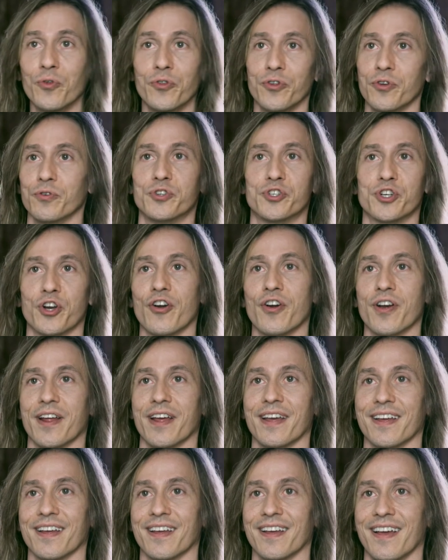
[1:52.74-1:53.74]
new journey
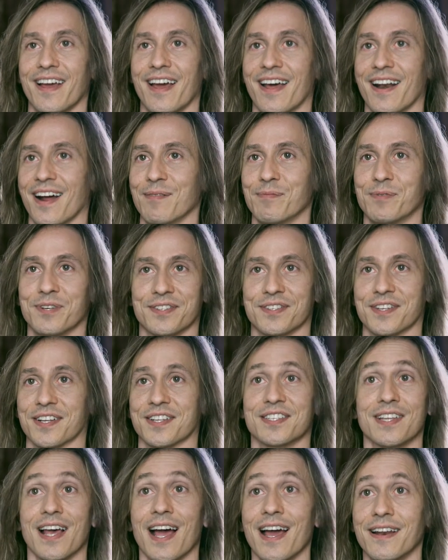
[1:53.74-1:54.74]
and I'm just
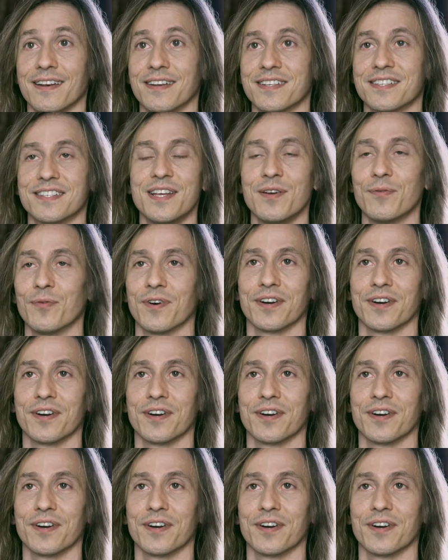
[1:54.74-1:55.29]
excited to see where